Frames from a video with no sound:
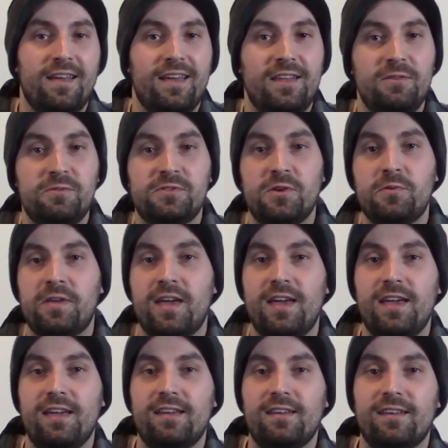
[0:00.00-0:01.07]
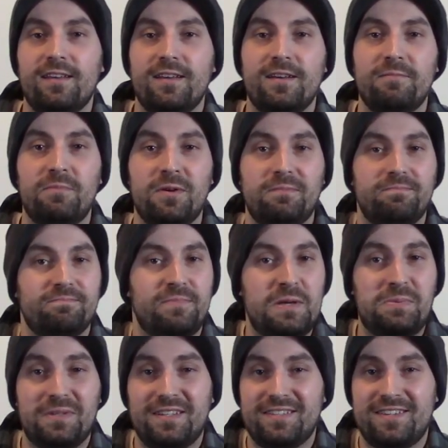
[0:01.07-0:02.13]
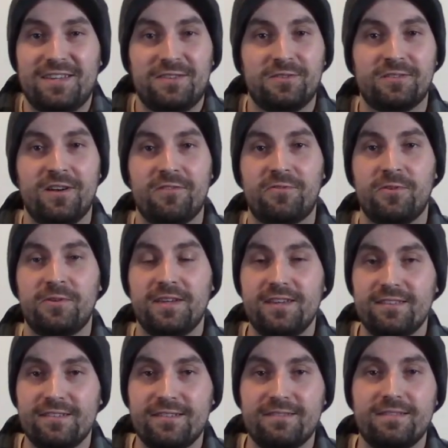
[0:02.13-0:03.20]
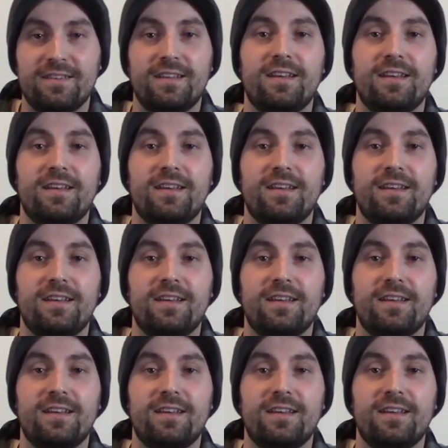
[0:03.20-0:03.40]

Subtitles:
and it was okay, but people didn't take those off-road either.